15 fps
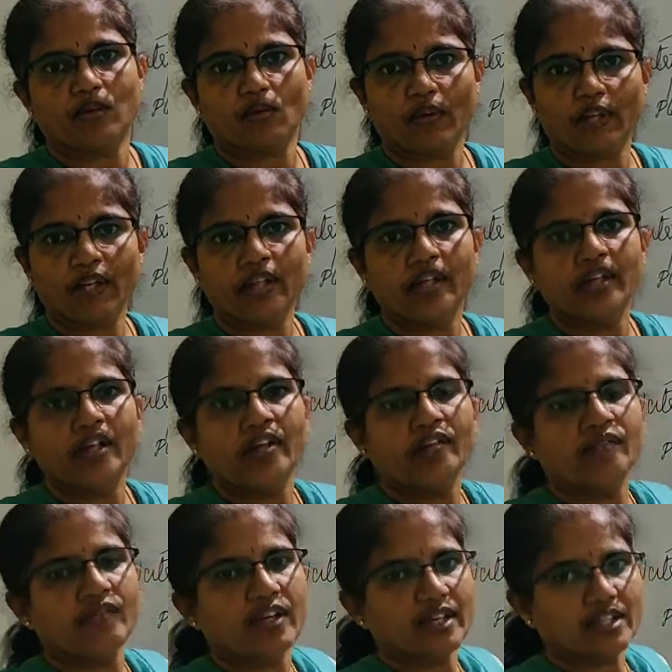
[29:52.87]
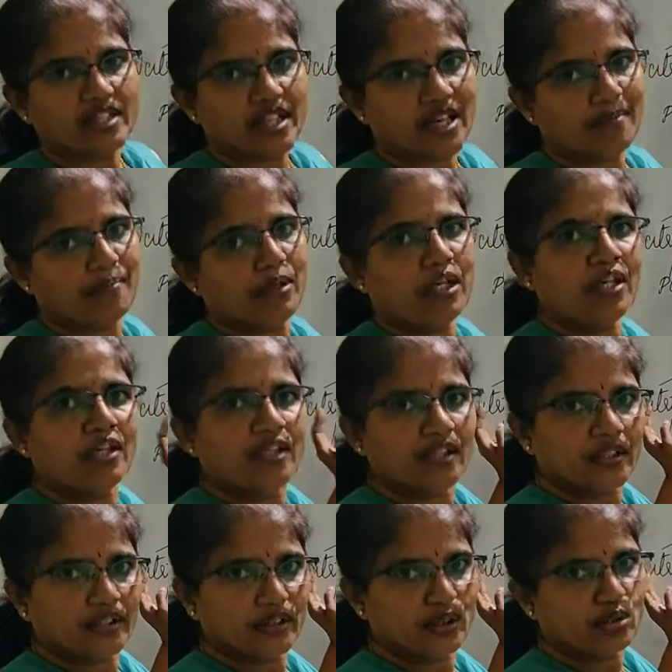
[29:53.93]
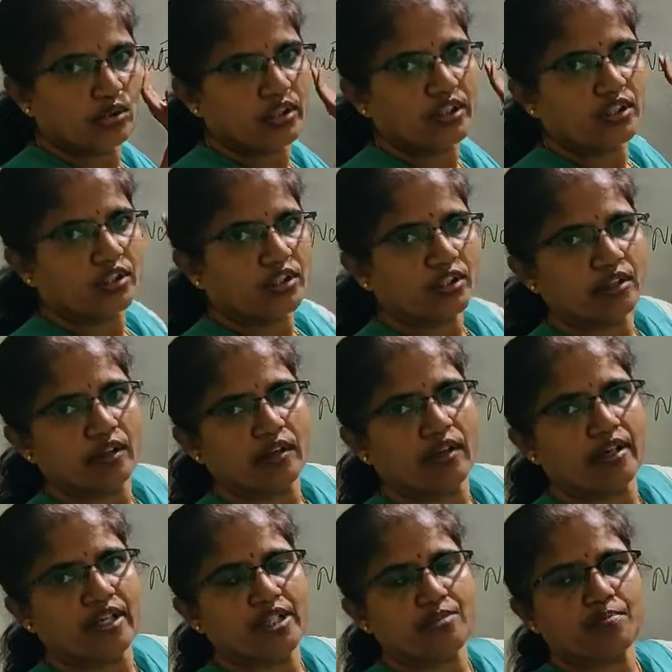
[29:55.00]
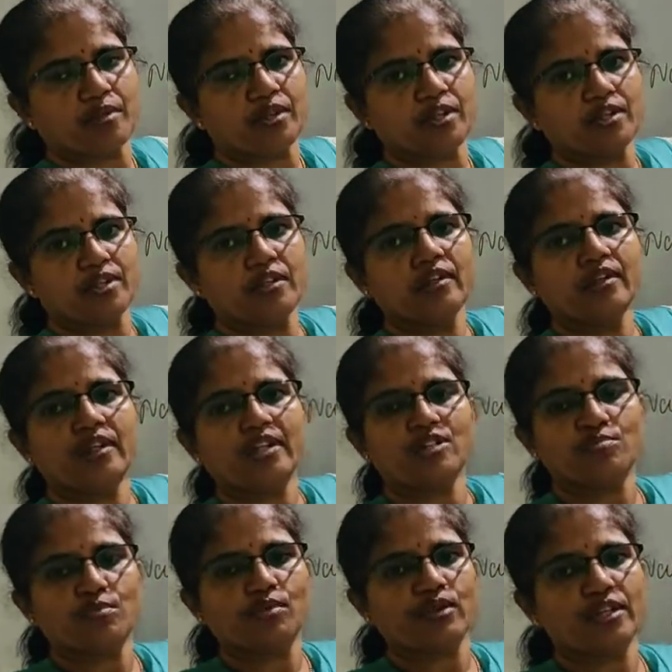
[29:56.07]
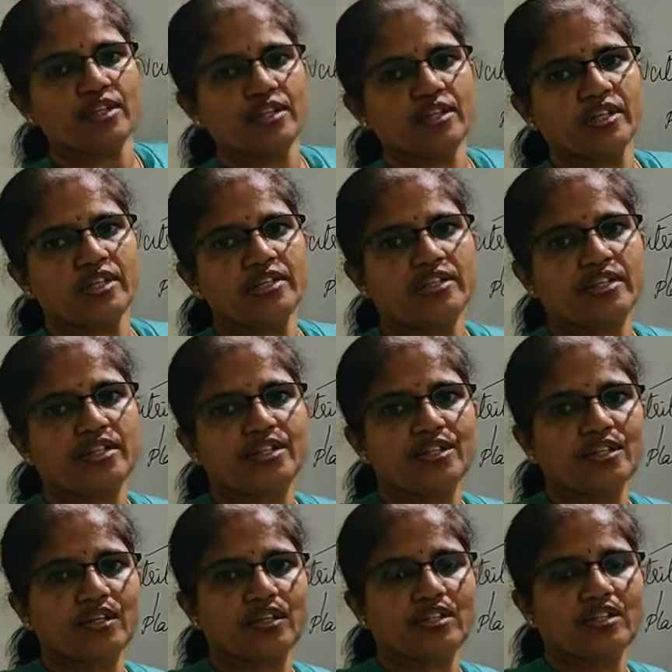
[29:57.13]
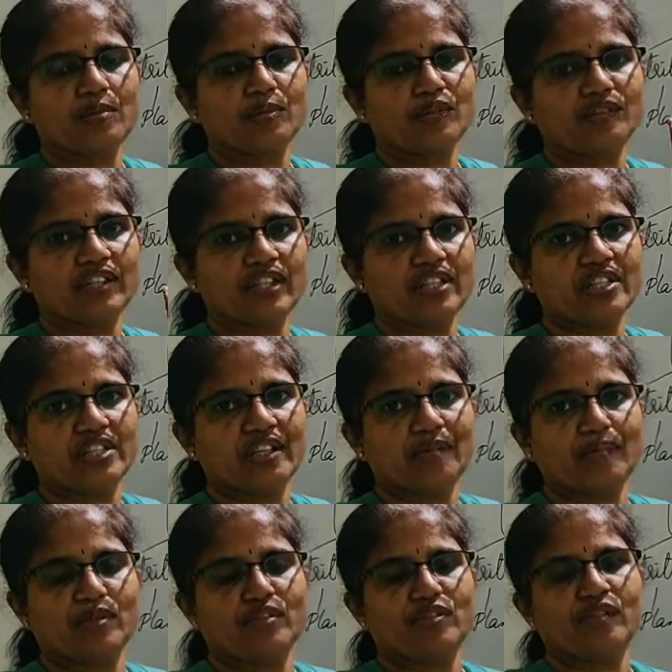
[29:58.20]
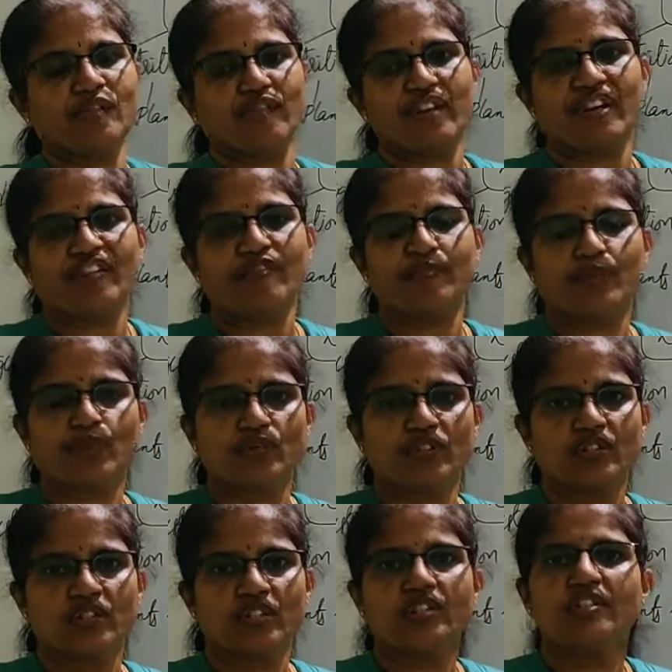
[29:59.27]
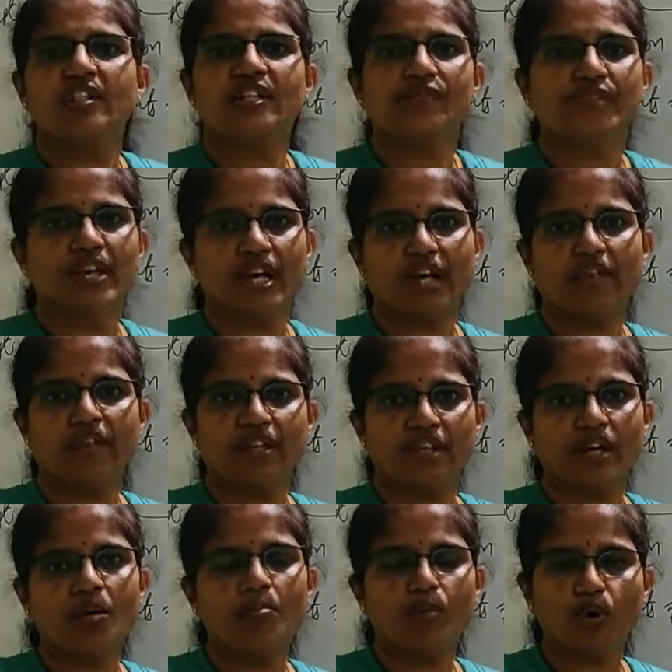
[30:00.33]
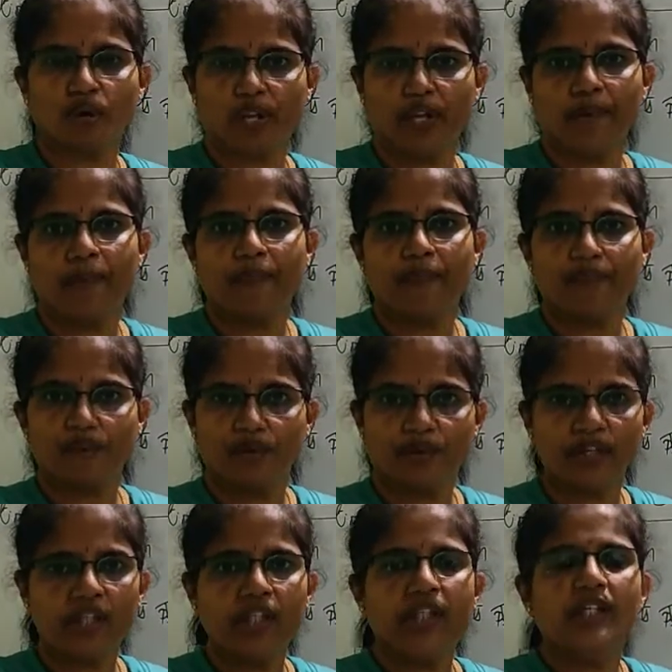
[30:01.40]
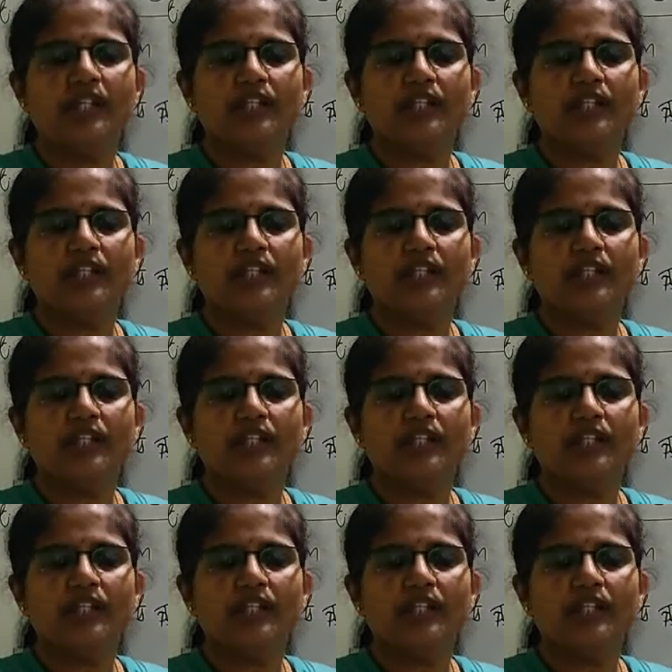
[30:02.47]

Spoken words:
Okay. Example, nutrition, respiration, transportation, excretion are some of the examples of life processes that we have in our body. Okay.